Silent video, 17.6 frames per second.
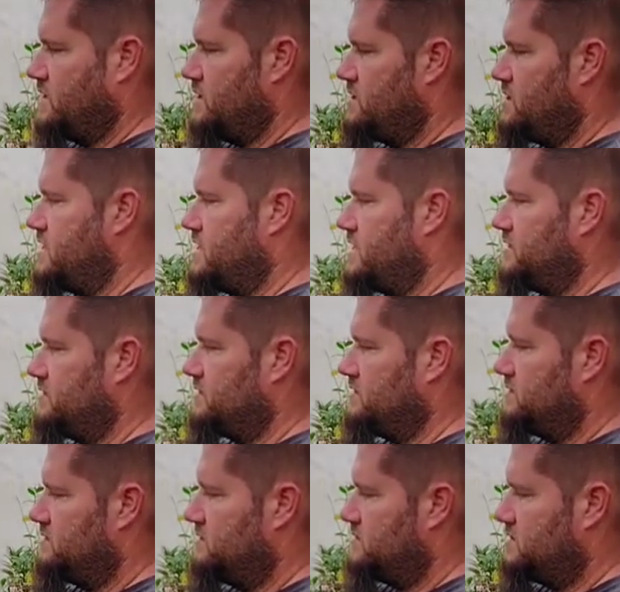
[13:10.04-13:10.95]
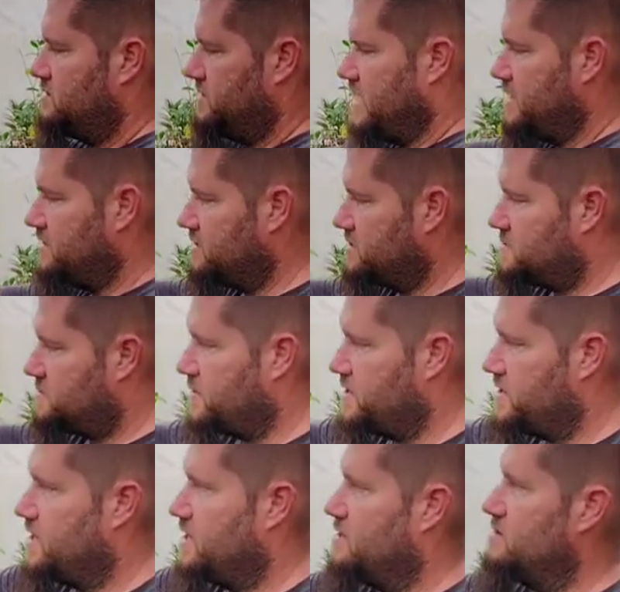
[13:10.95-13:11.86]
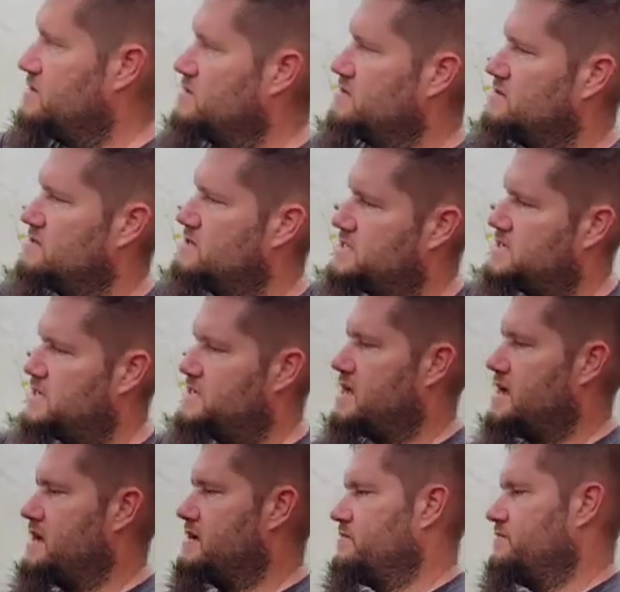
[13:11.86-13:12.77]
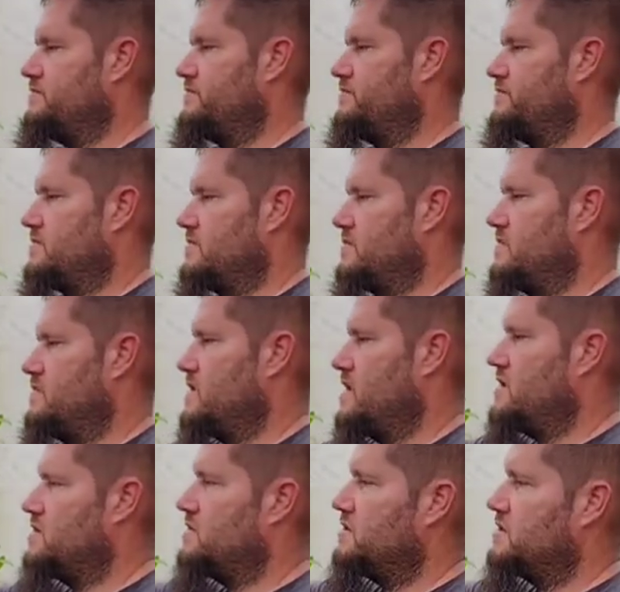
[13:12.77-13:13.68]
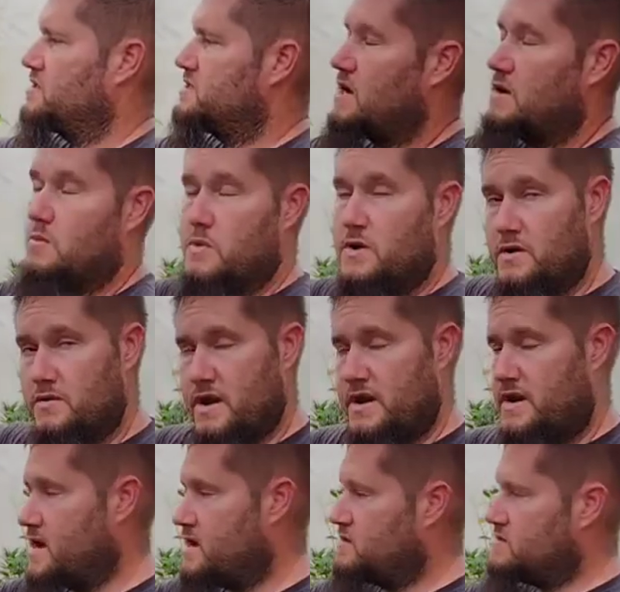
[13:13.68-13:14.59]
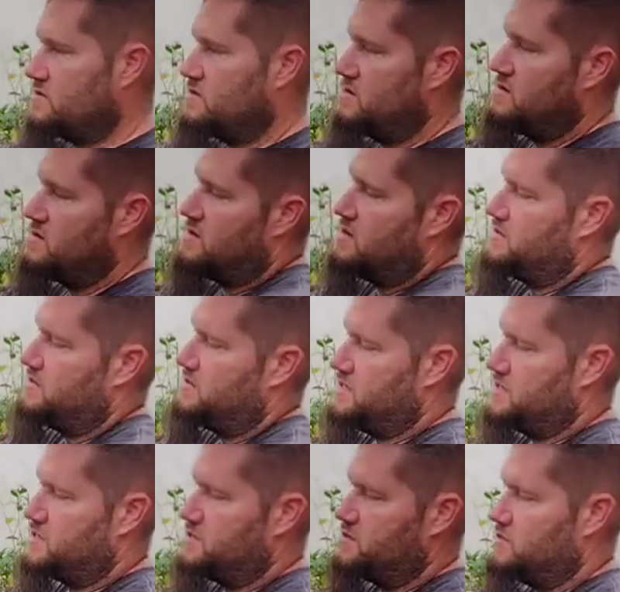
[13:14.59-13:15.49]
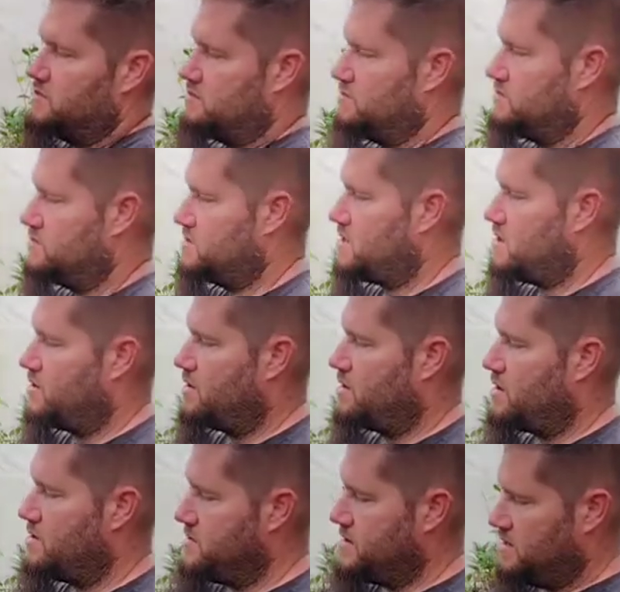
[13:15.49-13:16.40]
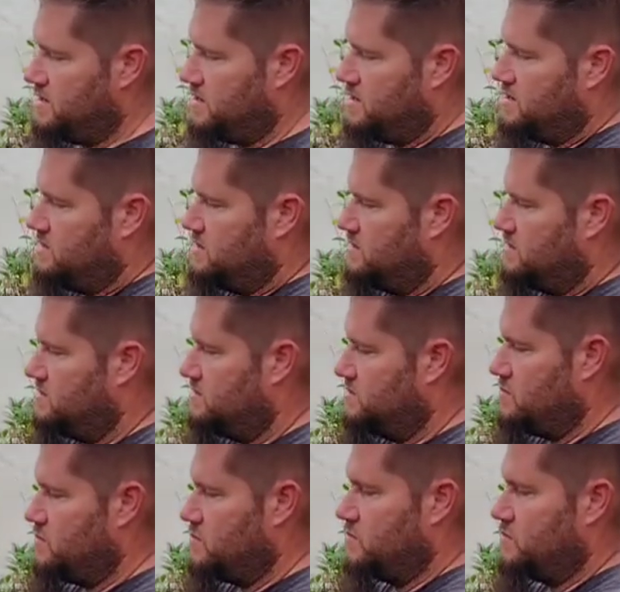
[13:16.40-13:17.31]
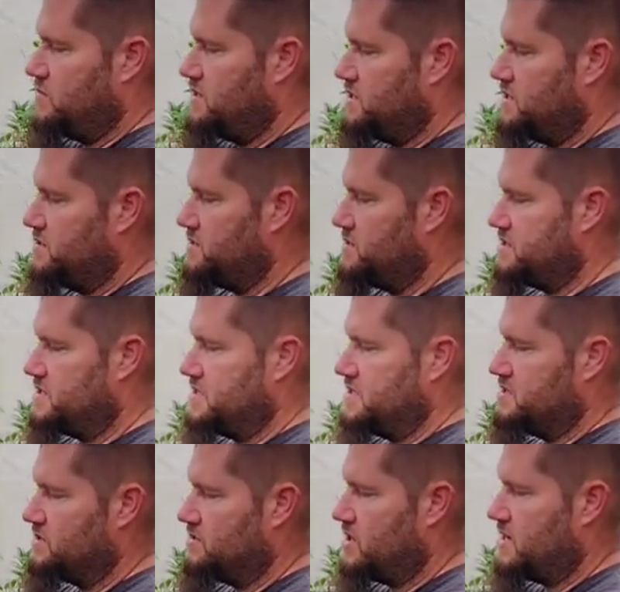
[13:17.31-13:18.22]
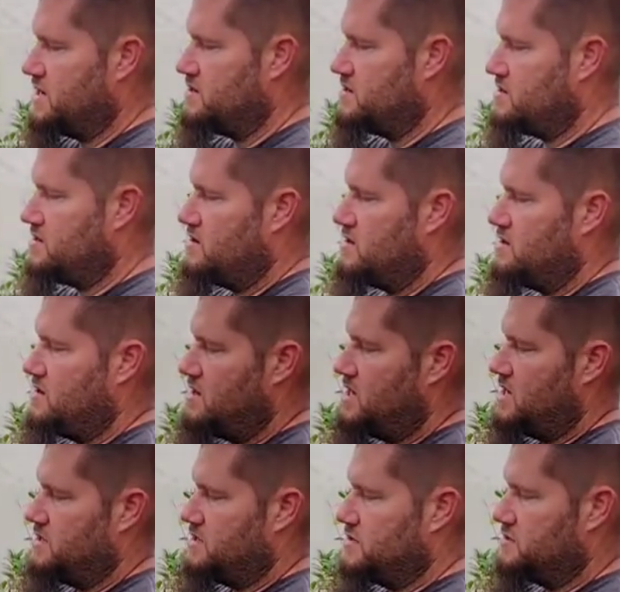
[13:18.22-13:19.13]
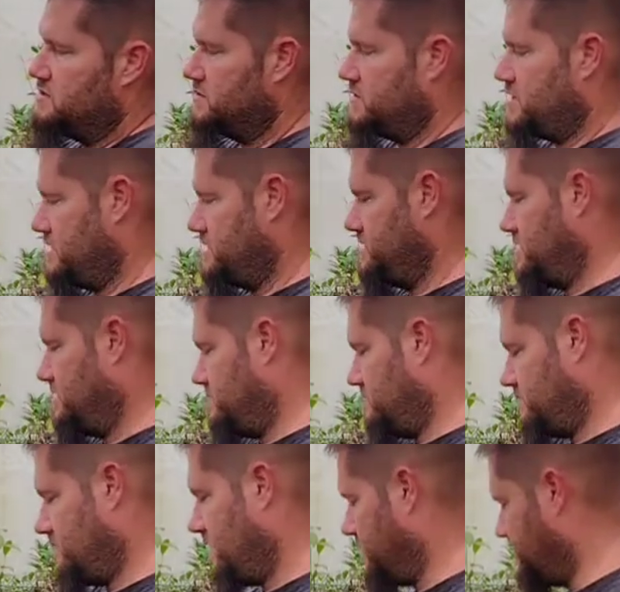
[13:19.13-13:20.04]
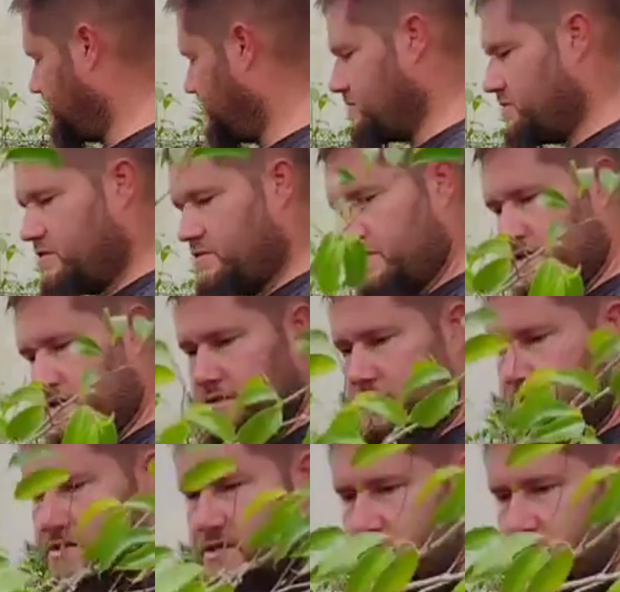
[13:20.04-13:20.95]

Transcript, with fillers: Alright, so that looks pretty good, just like that. I know it looks kind of weird right now. These will start growing and we'll reduce these later and those will catch up. Actually, I'm going to reduce